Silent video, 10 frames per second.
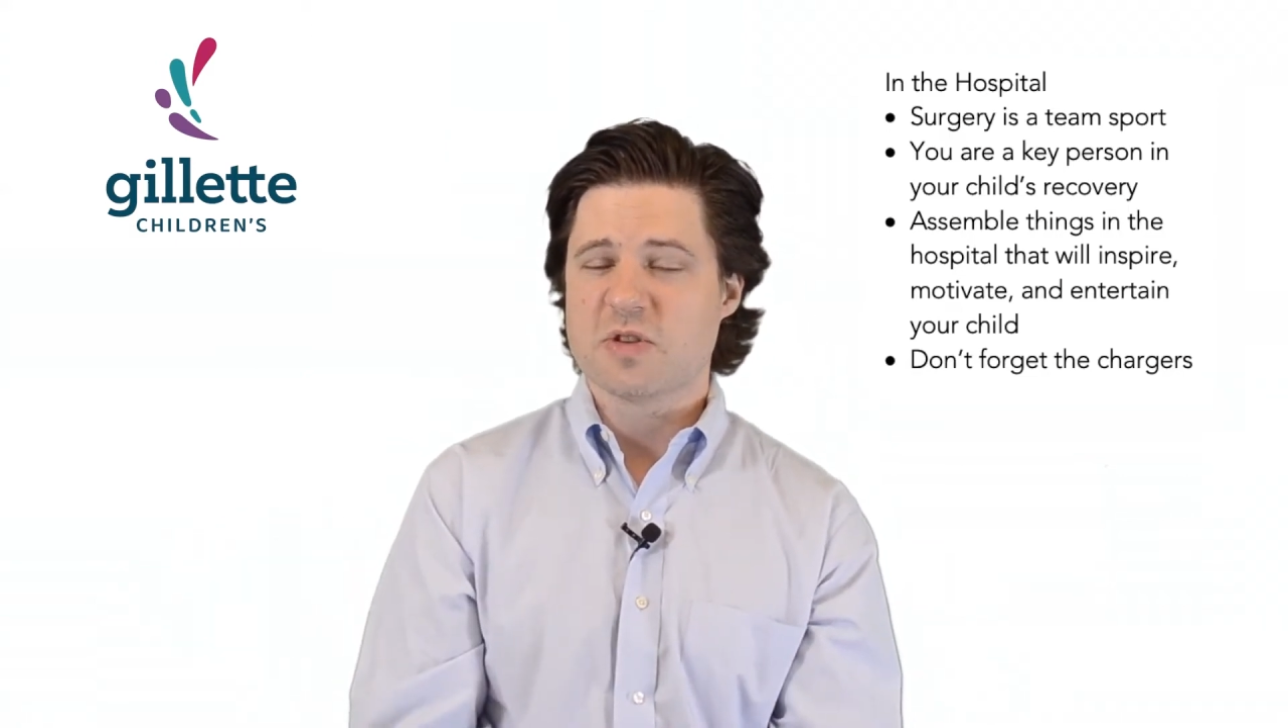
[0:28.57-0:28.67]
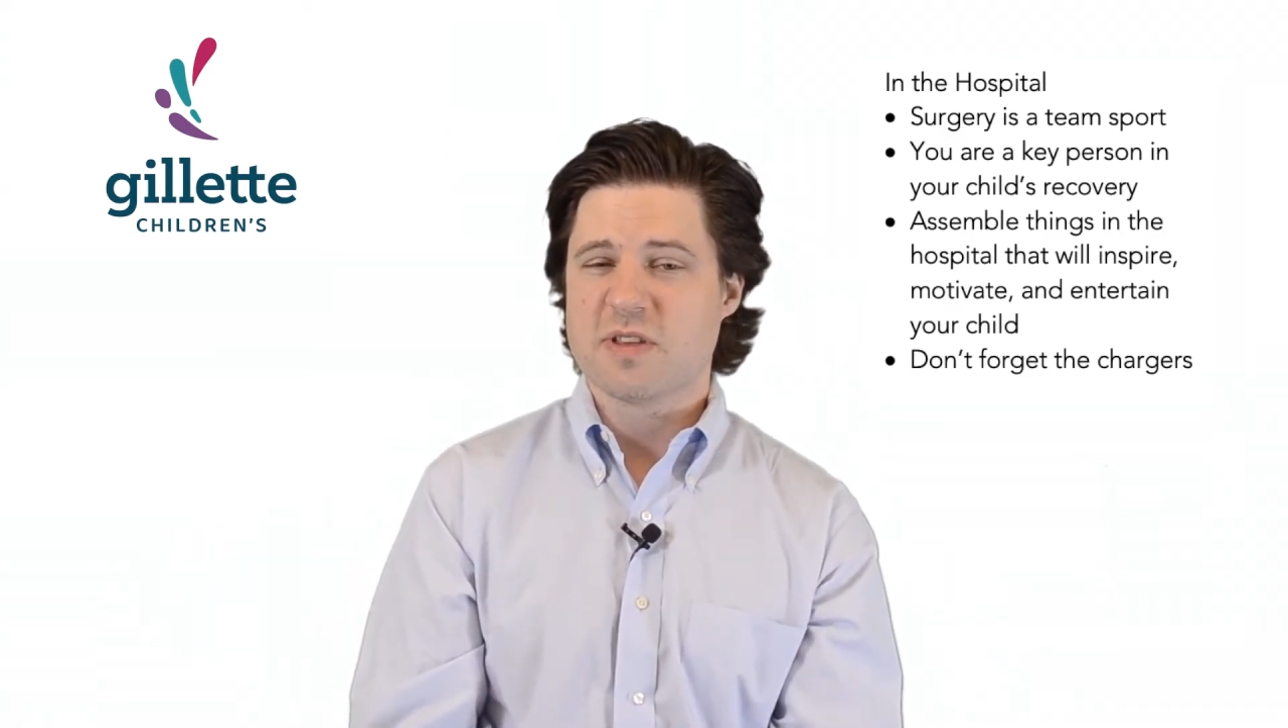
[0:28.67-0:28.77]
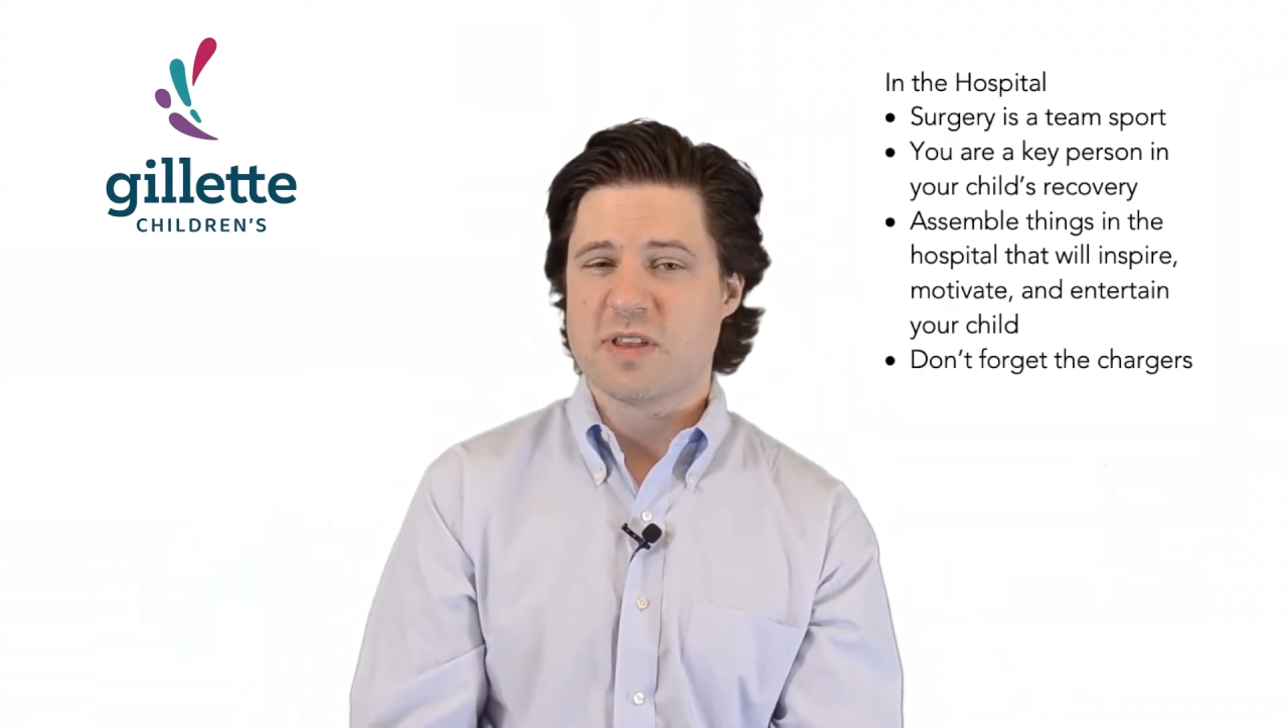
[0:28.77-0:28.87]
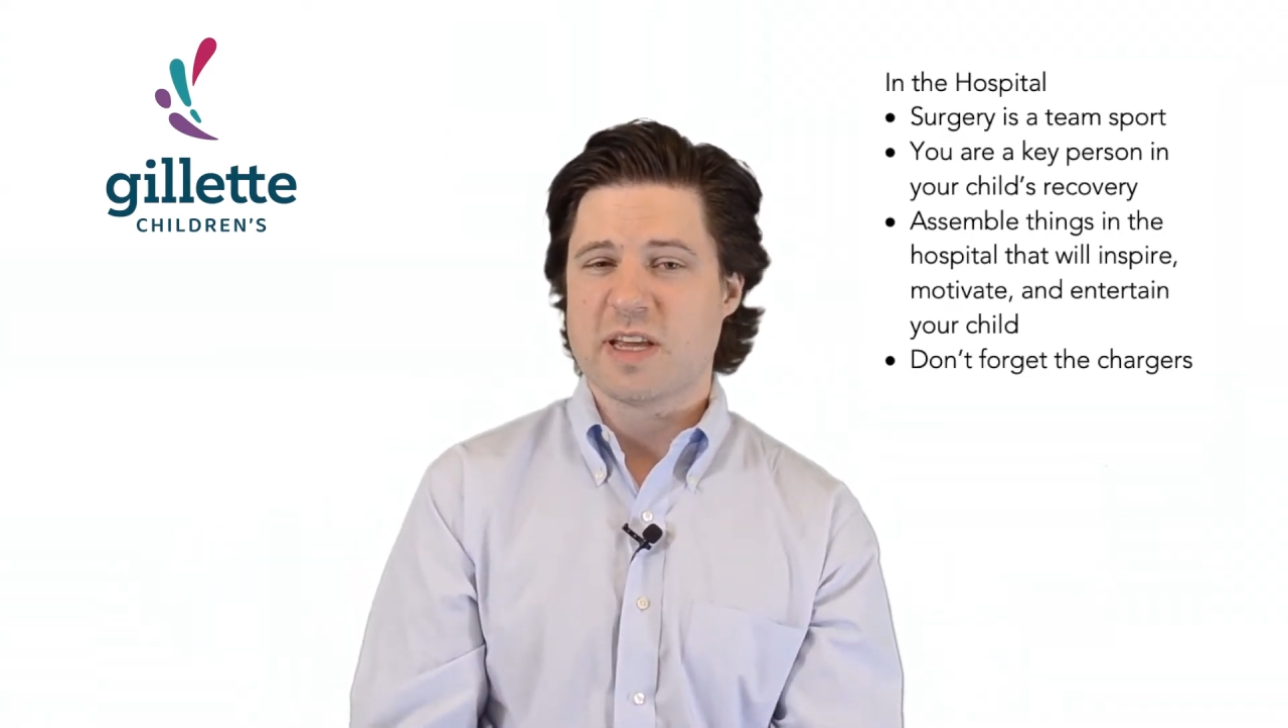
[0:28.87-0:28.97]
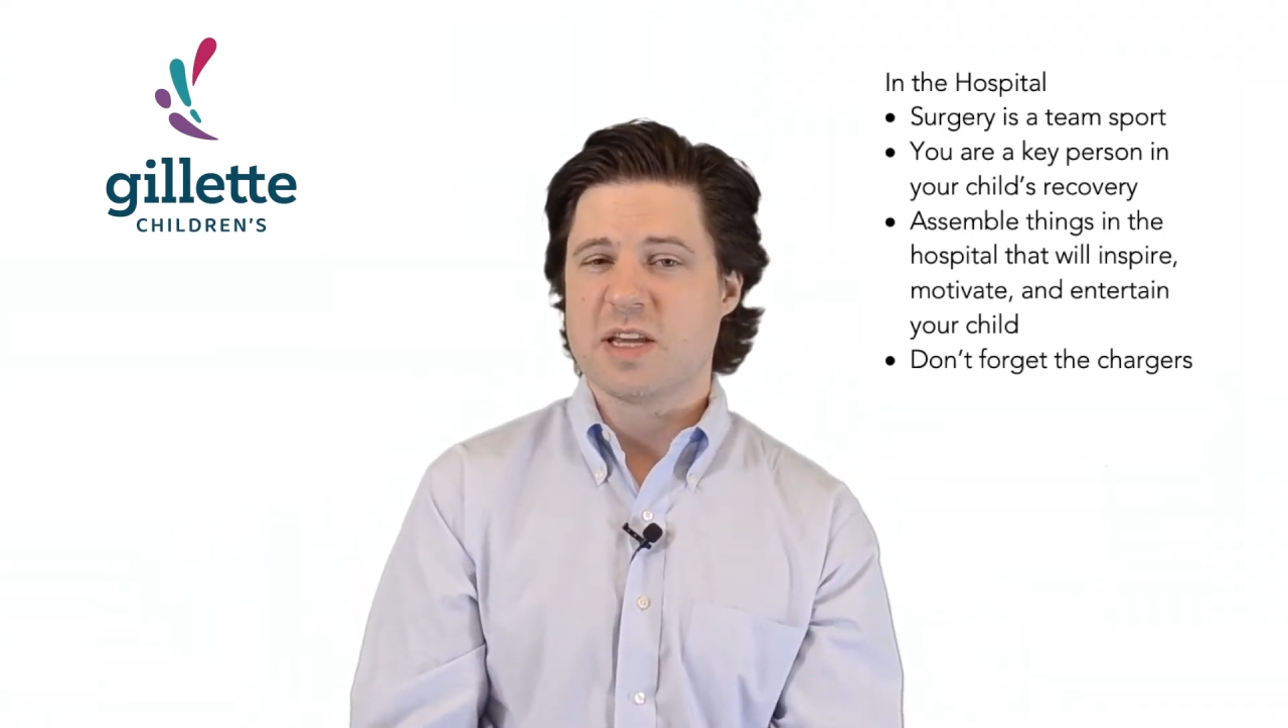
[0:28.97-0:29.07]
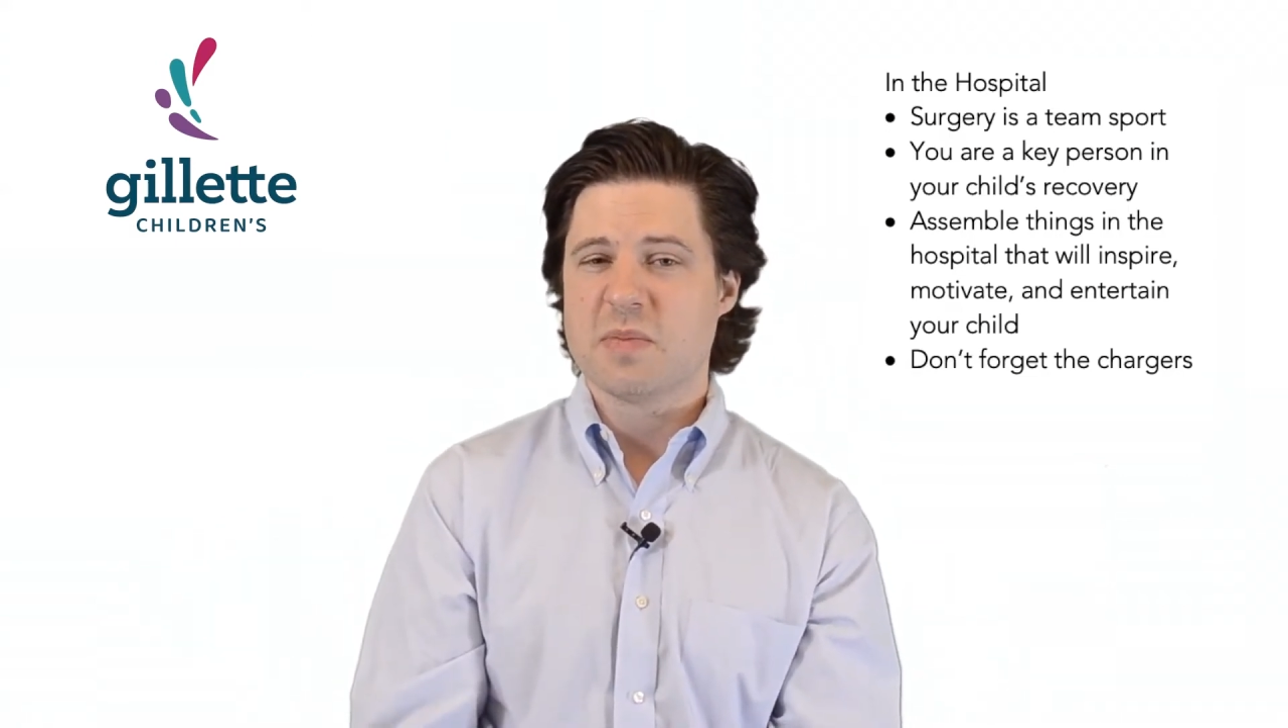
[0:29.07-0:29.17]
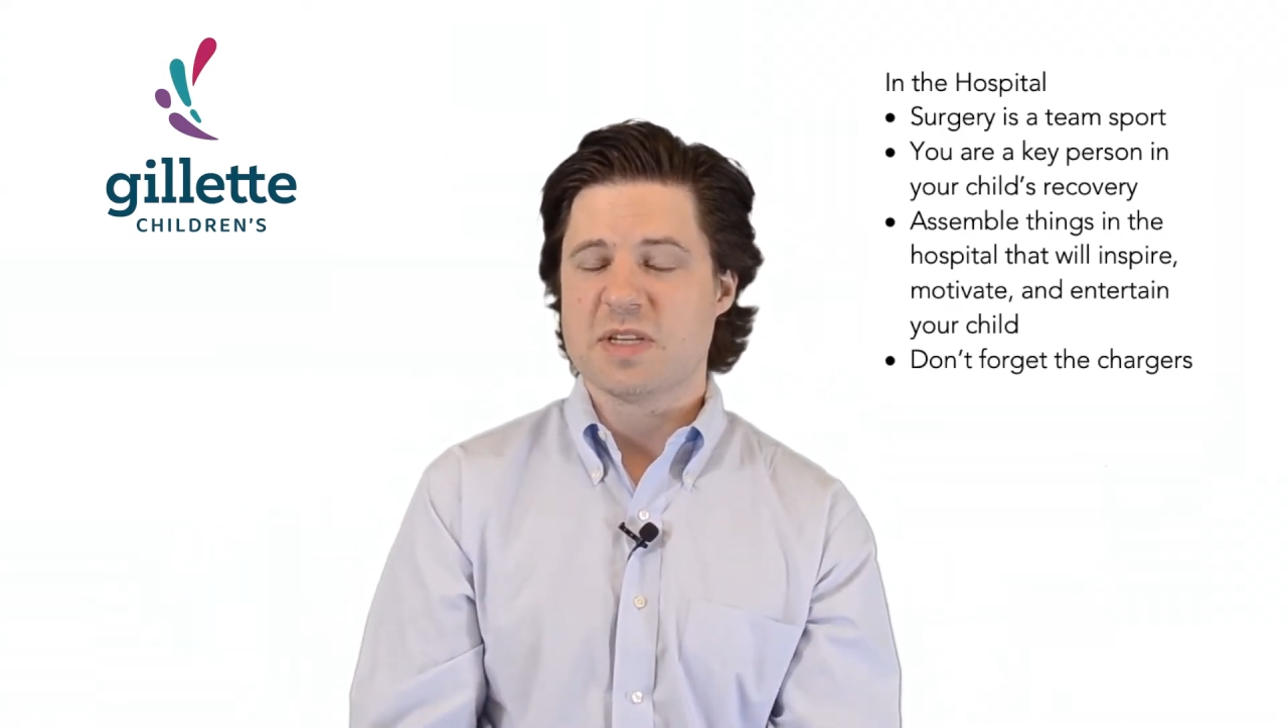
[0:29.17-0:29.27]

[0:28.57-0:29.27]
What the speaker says: so that they can be